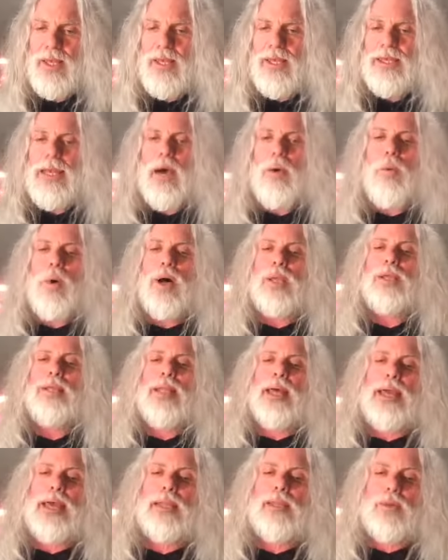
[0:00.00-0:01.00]
Now, one
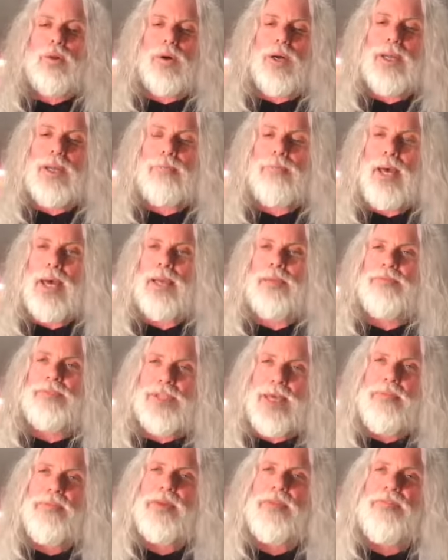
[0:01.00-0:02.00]
landlord, and
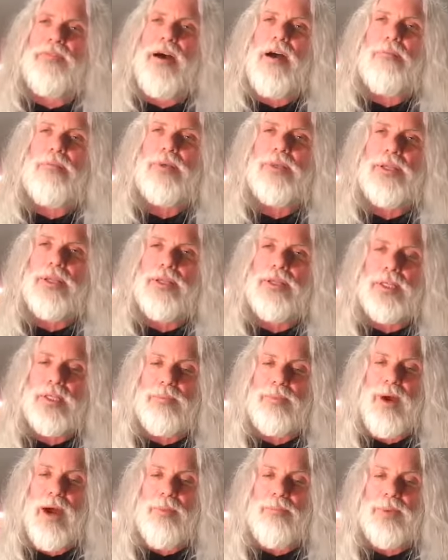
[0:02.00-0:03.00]
75% of these
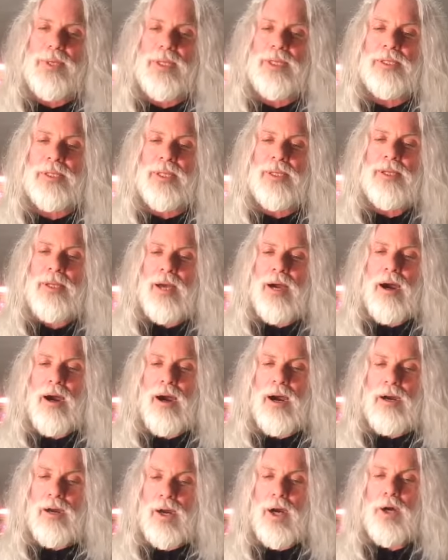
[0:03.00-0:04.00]
properties
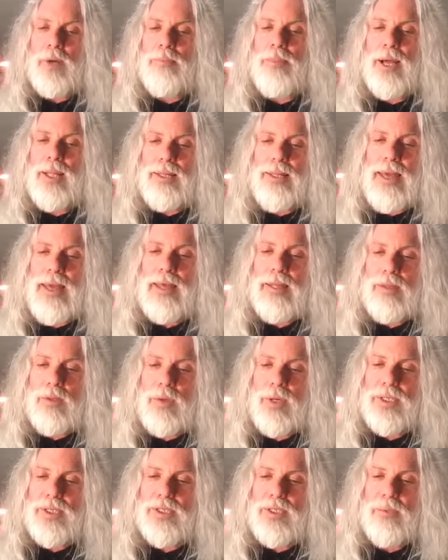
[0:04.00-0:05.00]
are owned by
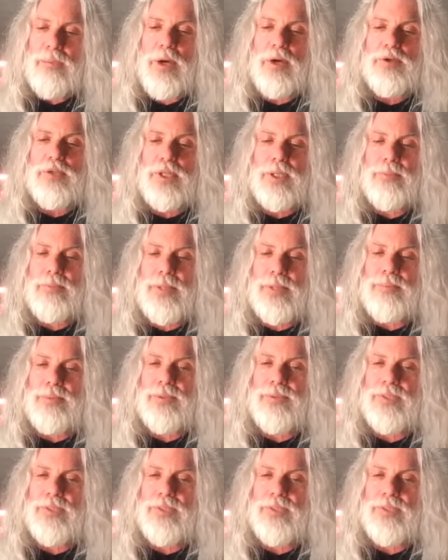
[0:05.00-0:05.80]
landlords, so most of the people in